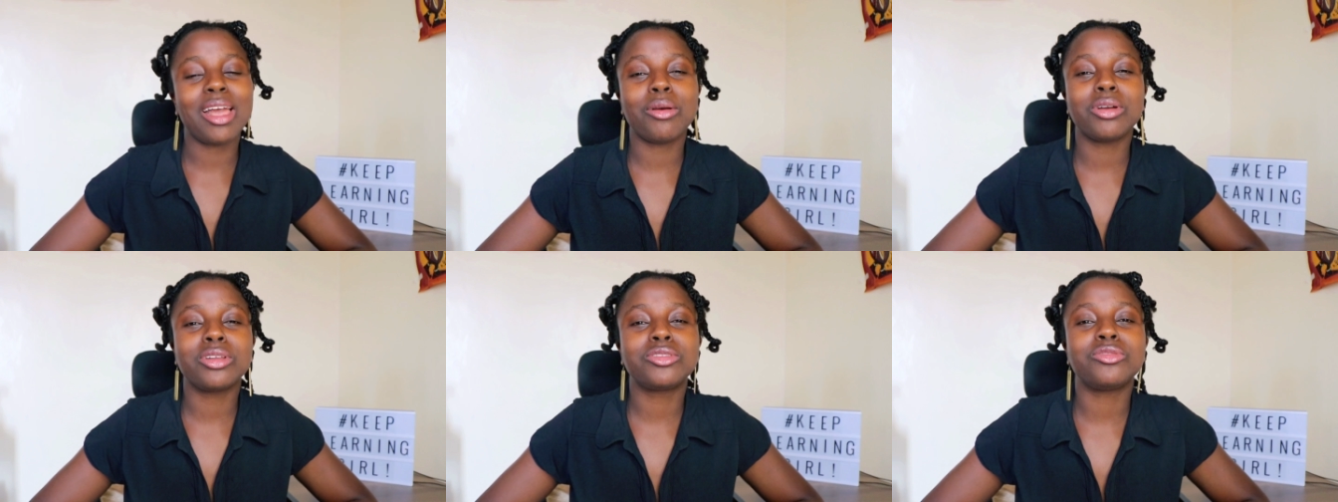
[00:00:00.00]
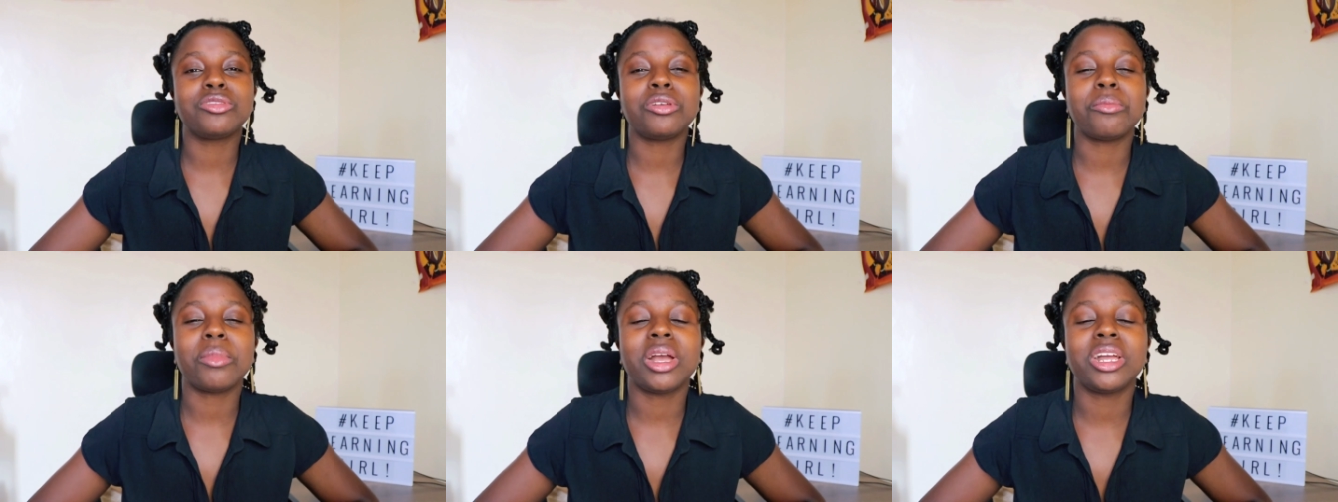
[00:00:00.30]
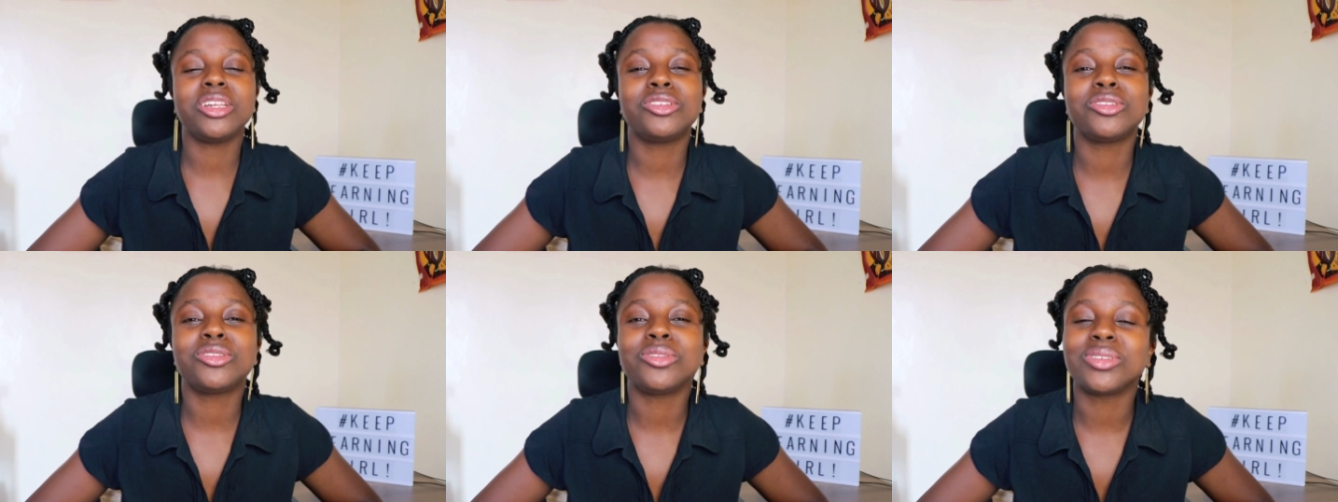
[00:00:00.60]
i want to
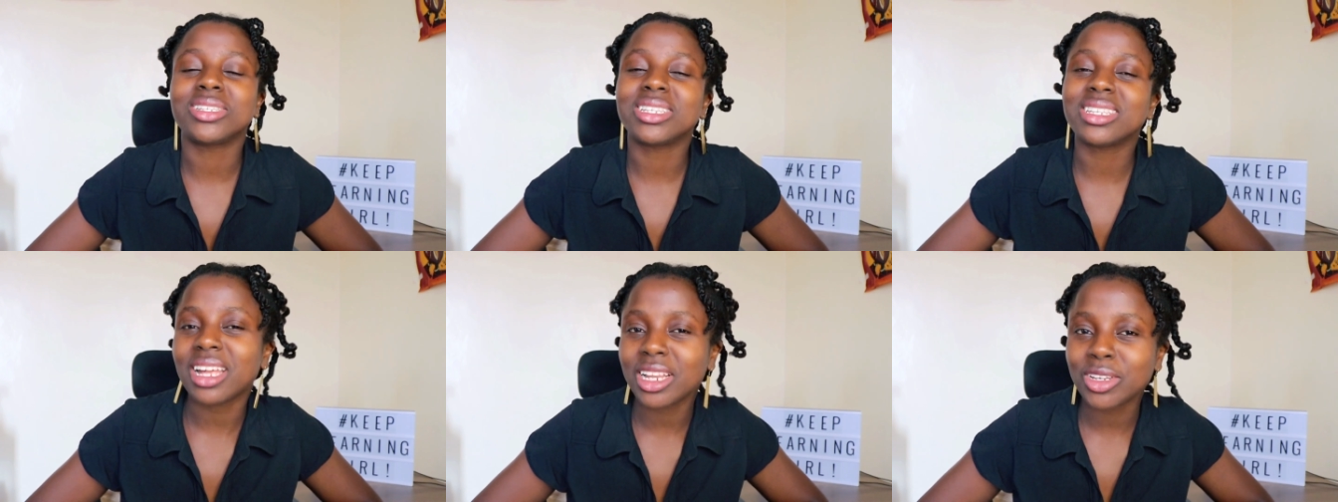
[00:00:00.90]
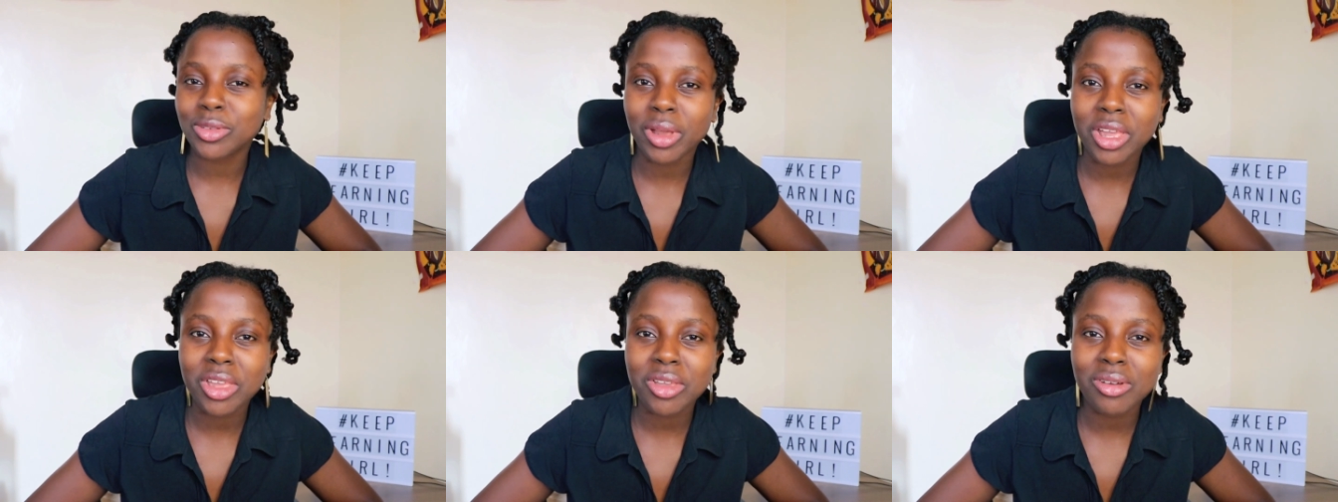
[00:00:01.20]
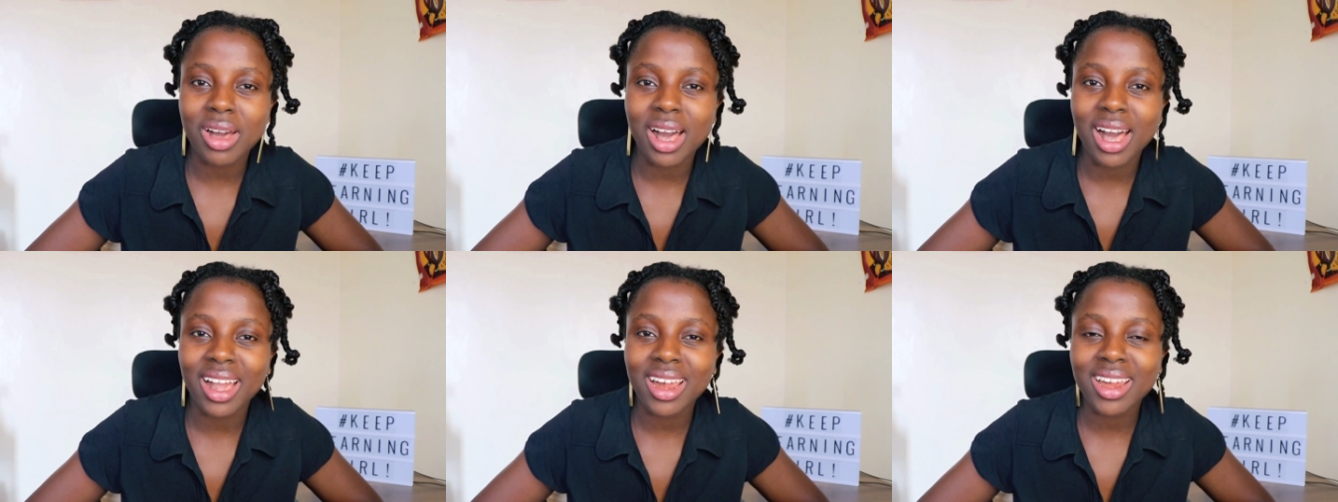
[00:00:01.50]
remind you to start where
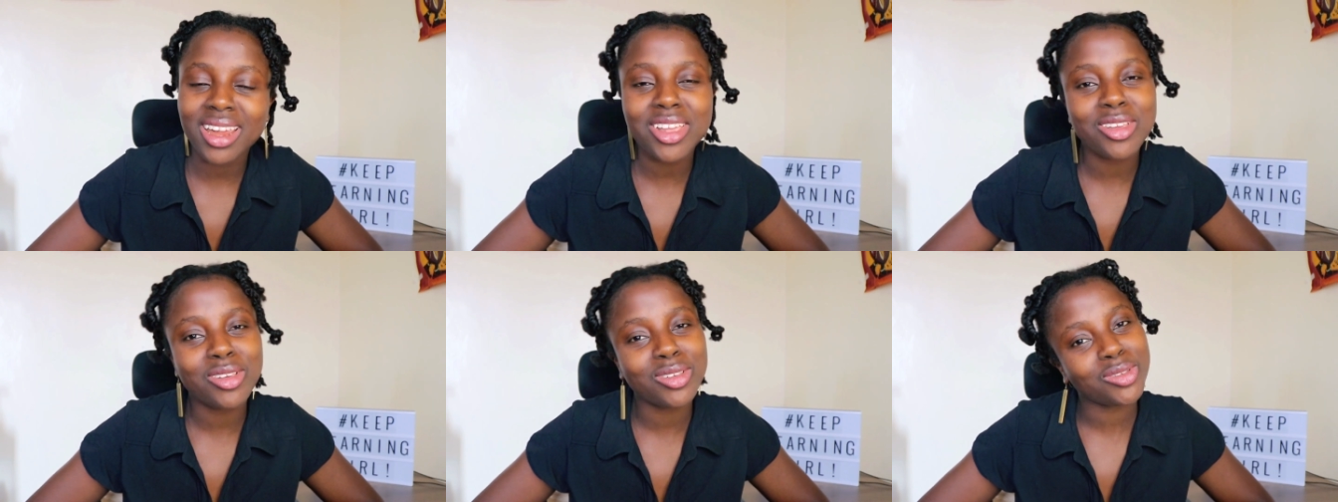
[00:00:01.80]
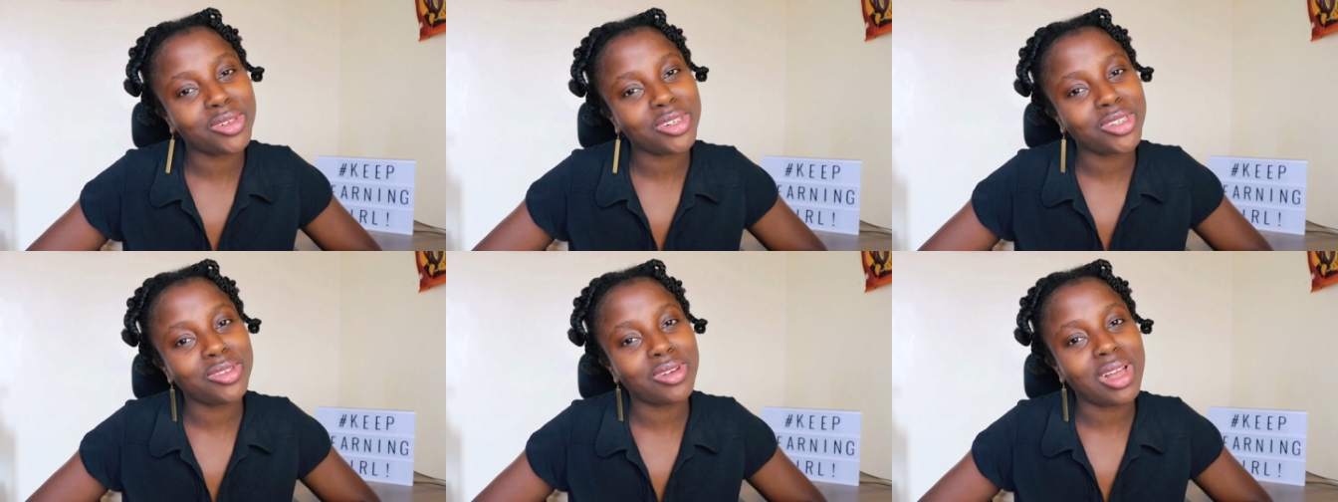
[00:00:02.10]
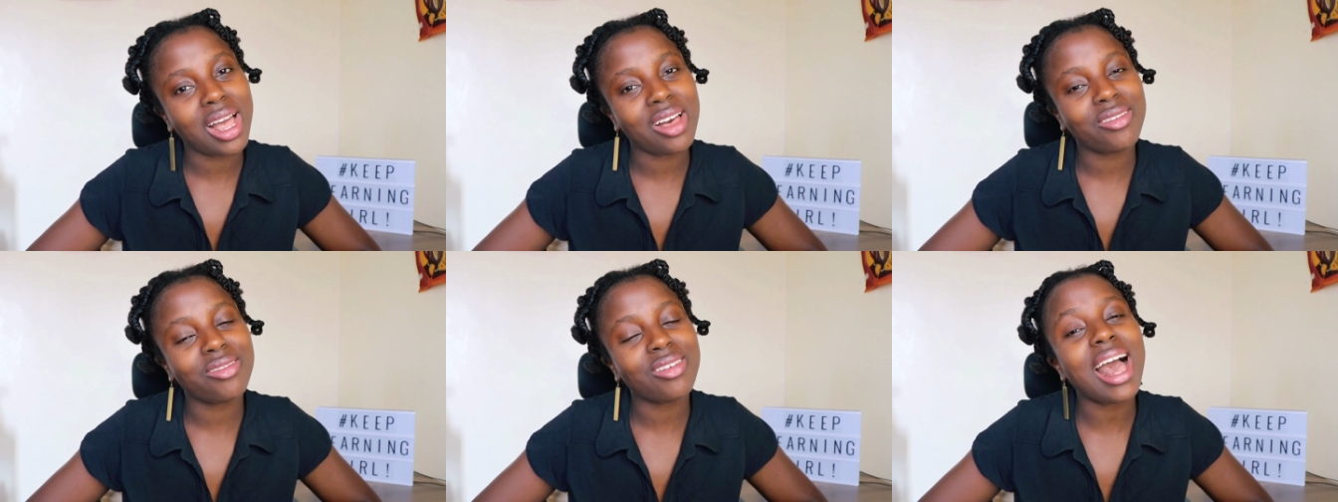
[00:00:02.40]
you are use what you
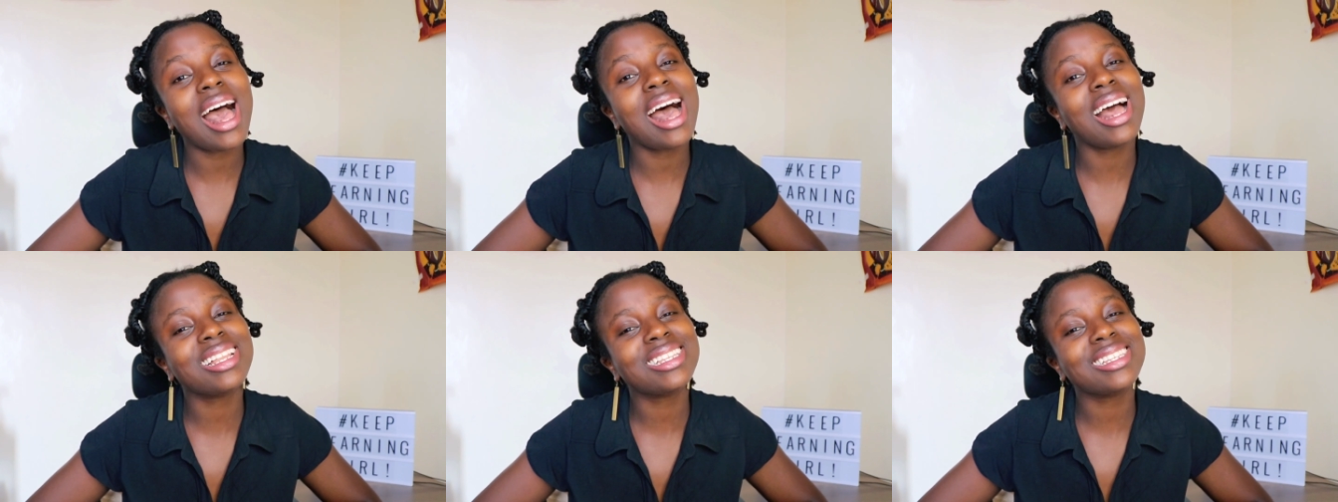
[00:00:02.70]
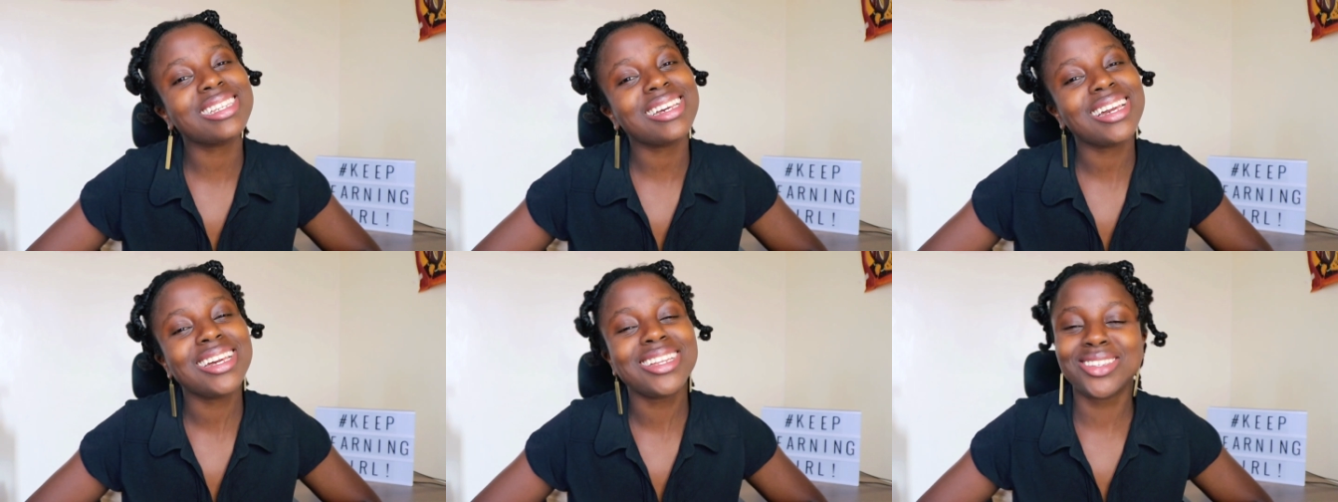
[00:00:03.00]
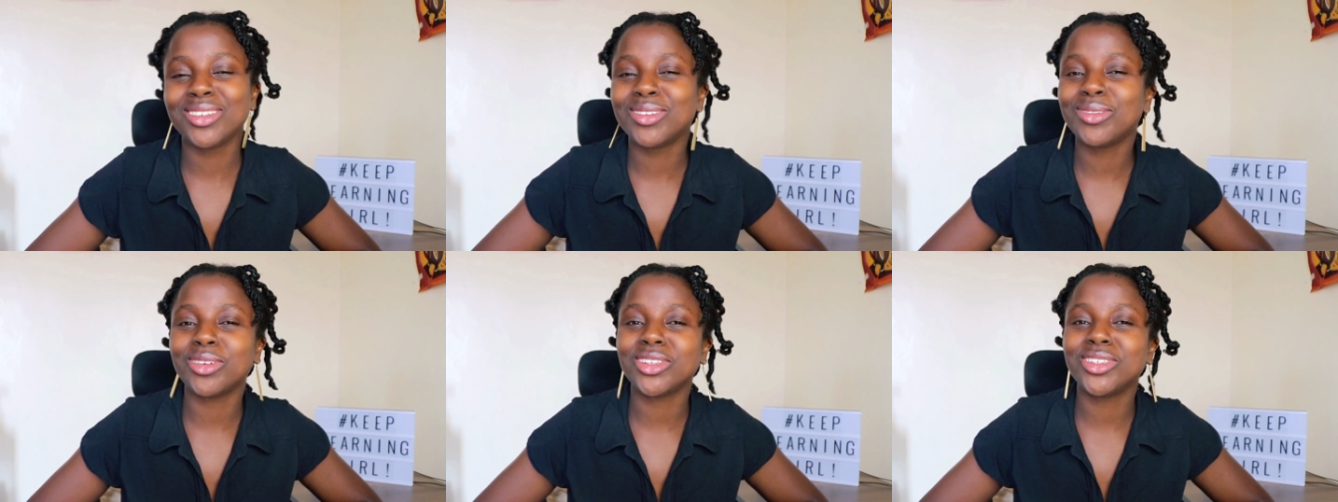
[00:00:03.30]
have and
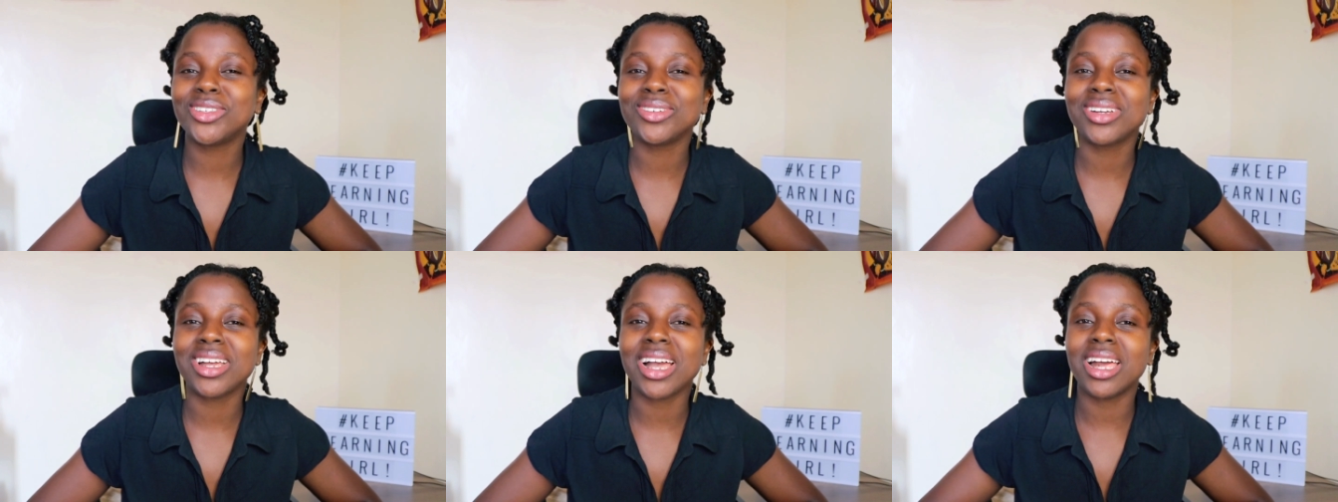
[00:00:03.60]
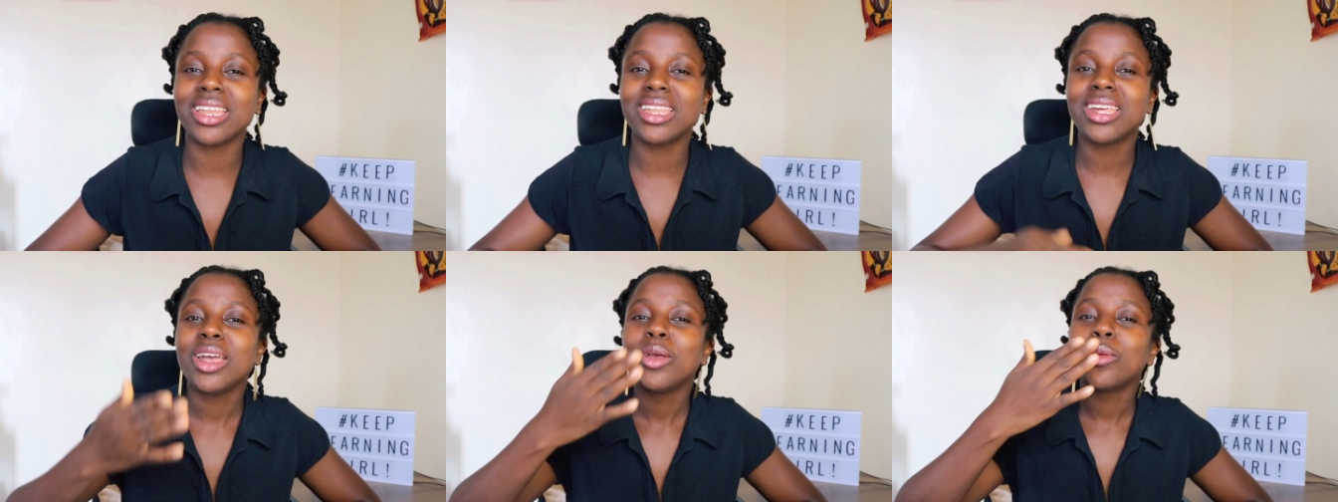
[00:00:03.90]
do what you can